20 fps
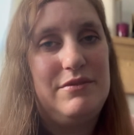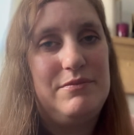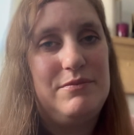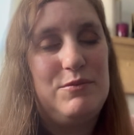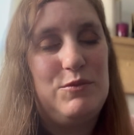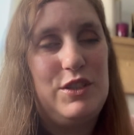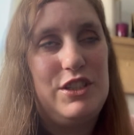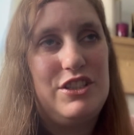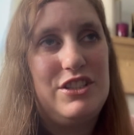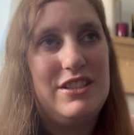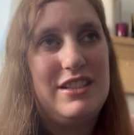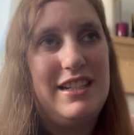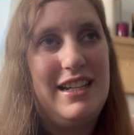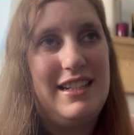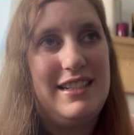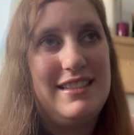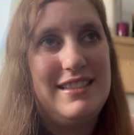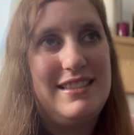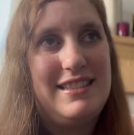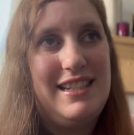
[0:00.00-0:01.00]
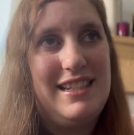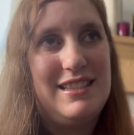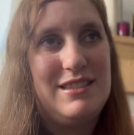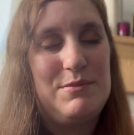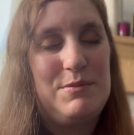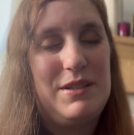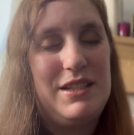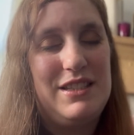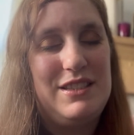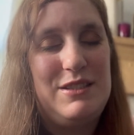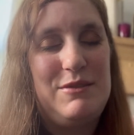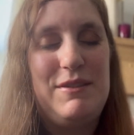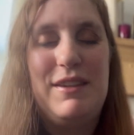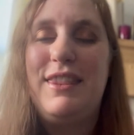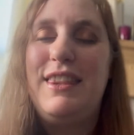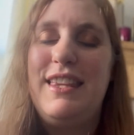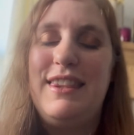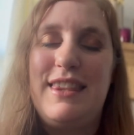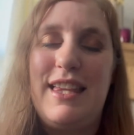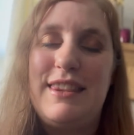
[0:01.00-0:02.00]
which kind of stinks because you would
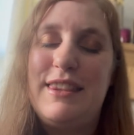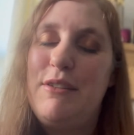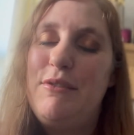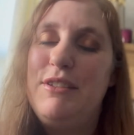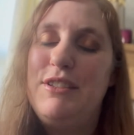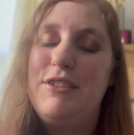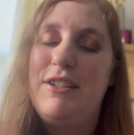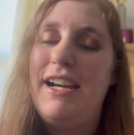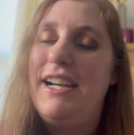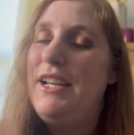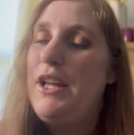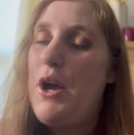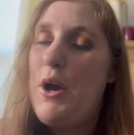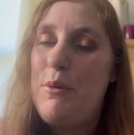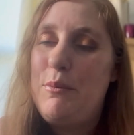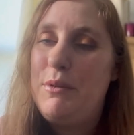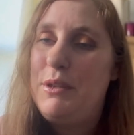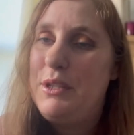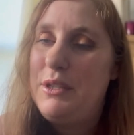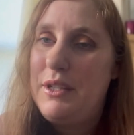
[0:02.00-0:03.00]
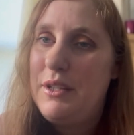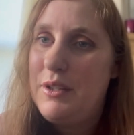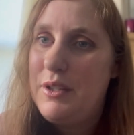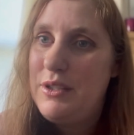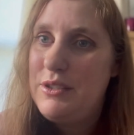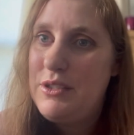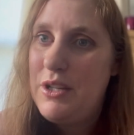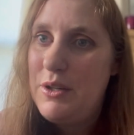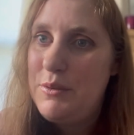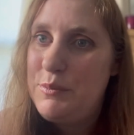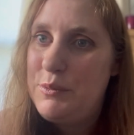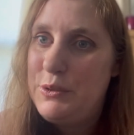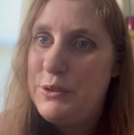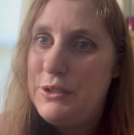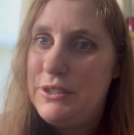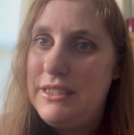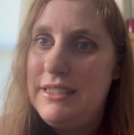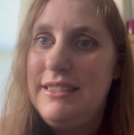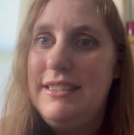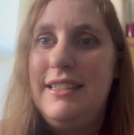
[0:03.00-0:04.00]
think that they would try to open the adult
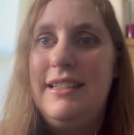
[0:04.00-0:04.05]
pool